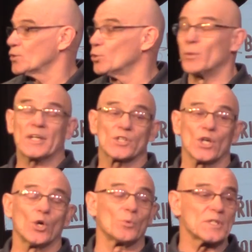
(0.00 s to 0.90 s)
Two weeks
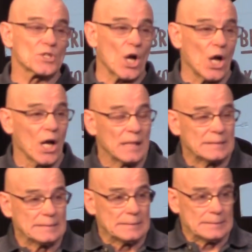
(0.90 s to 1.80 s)
ago, we saw
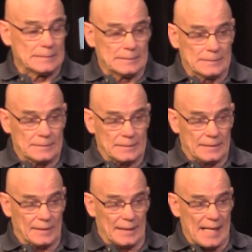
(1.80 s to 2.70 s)

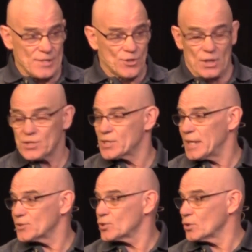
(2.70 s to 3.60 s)
Elijah
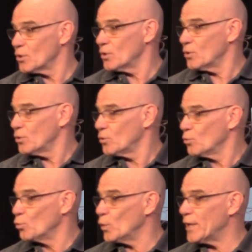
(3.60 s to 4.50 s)
said to the
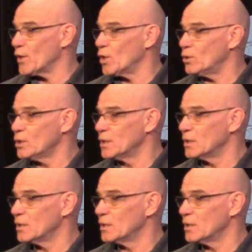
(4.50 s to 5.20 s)
widow